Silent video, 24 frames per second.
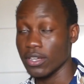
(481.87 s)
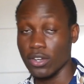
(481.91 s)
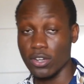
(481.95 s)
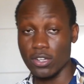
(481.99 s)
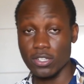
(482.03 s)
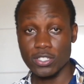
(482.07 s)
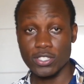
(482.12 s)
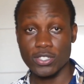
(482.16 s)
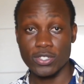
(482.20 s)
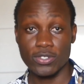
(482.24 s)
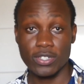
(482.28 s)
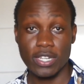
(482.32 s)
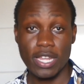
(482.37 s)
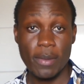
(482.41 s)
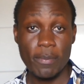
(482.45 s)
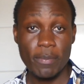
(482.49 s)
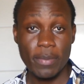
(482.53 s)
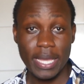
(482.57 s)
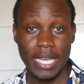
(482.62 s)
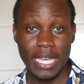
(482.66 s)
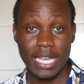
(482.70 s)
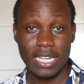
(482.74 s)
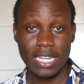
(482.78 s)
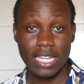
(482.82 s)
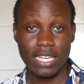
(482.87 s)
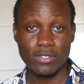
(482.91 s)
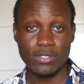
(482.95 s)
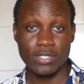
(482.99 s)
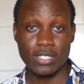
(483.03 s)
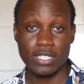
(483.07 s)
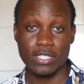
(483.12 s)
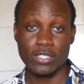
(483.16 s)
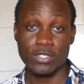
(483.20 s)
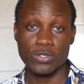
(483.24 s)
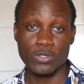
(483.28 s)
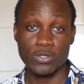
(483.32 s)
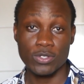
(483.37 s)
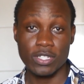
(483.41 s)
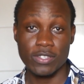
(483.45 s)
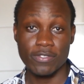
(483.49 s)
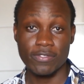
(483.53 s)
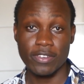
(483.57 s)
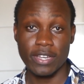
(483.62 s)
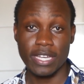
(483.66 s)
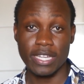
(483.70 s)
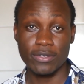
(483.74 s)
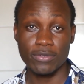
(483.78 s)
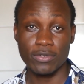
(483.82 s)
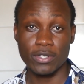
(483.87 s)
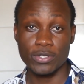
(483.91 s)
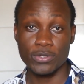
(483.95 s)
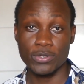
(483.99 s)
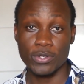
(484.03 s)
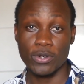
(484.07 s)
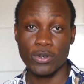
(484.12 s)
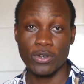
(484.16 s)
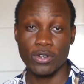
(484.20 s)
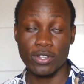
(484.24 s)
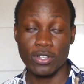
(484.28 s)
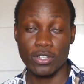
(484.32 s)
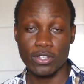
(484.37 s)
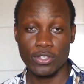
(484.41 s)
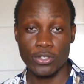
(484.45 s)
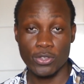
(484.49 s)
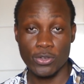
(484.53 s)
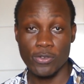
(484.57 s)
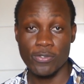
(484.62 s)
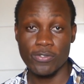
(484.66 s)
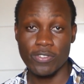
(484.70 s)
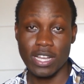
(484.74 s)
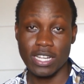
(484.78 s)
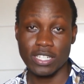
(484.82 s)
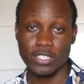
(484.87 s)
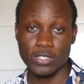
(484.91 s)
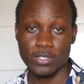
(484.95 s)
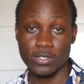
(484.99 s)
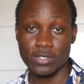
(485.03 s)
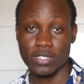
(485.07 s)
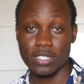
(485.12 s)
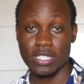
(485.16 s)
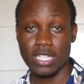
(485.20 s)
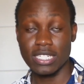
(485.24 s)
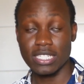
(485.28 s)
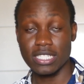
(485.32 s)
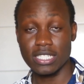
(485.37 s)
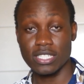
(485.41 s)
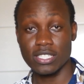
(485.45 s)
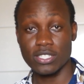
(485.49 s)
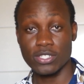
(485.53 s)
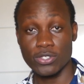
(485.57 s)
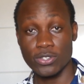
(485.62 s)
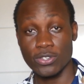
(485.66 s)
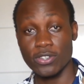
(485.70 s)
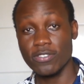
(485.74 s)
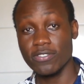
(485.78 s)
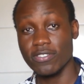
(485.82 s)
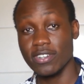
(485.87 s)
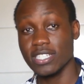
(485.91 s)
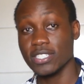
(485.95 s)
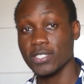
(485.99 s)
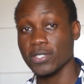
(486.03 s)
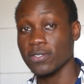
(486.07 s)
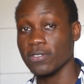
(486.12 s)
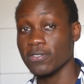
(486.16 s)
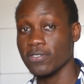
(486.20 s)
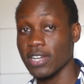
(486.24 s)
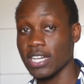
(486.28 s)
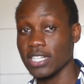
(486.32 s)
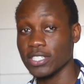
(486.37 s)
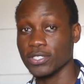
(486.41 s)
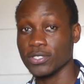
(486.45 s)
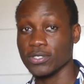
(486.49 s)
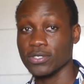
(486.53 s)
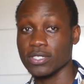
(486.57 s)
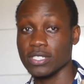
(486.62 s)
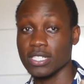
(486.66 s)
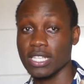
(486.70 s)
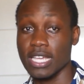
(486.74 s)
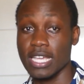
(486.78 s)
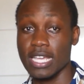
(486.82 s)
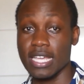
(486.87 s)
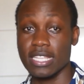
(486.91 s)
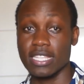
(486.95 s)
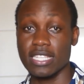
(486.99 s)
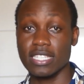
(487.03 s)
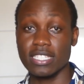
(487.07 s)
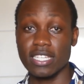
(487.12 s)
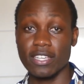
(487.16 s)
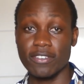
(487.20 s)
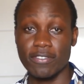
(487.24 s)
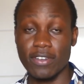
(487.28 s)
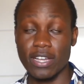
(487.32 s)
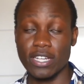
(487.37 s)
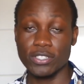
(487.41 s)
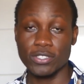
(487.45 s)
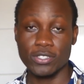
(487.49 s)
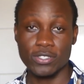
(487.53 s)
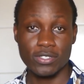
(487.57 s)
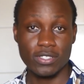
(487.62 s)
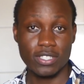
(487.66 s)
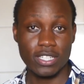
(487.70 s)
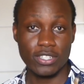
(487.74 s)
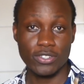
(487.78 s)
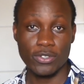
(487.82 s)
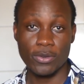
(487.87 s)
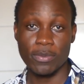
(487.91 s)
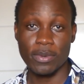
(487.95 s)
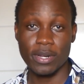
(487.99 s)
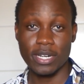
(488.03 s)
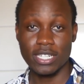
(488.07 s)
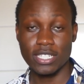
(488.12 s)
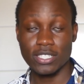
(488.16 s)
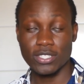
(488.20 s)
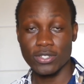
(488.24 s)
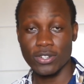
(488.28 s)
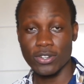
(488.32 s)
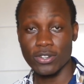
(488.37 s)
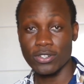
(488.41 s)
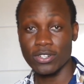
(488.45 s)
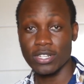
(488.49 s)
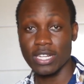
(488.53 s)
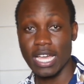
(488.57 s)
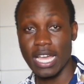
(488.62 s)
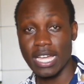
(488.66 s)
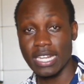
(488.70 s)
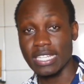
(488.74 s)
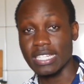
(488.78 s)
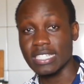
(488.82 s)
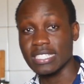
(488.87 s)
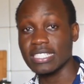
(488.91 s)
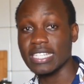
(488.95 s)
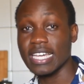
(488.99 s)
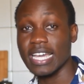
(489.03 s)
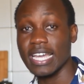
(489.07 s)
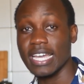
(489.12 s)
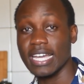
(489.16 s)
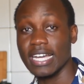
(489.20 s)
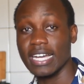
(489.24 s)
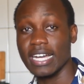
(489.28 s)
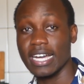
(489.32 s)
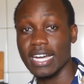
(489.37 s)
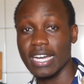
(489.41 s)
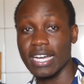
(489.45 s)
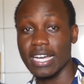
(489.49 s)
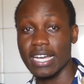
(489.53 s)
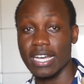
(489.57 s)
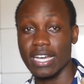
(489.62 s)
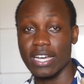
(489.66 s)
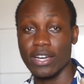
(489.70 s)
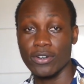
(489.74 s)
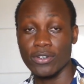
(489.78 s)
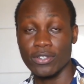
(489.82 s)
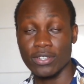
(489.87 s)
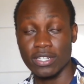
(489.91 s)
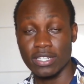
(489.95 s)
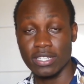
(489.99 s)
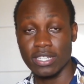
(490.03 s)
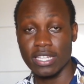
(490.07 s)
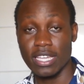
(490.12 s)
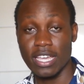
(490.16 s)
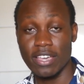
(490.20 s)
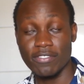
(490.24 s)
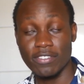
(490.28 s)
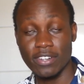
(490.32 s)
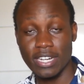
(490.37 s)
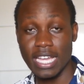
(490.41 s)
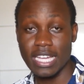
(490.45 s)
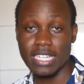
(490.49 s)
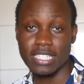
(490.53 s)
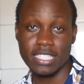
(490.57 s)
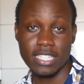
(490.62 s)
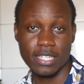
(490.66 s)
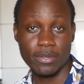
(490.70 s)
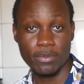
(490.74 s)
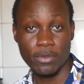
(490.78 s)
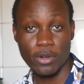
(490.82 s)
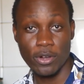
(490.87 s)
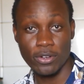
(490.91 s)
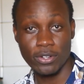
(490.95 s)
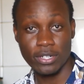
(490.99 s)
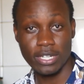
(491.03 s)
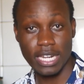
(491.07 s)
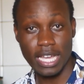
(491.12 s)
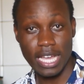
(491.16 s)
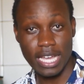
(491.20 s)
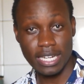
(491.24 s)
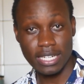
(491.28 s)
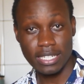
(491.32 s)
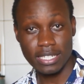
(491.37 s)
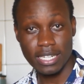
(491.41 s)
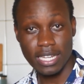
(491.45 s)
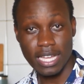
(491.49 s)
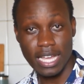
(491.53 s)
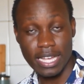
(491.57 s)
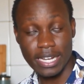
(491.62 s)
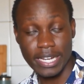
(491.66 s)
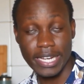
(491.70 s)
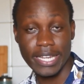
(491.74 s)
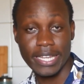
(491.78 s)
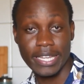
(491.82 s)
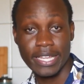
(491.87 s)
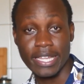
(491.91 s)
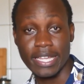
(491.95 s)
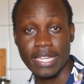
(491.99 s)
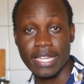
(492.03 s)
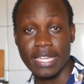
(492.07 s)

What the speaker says: Also, NumPy allows us to define what we call U functions, that is universal functions. These are functions that operate on on every item on an array.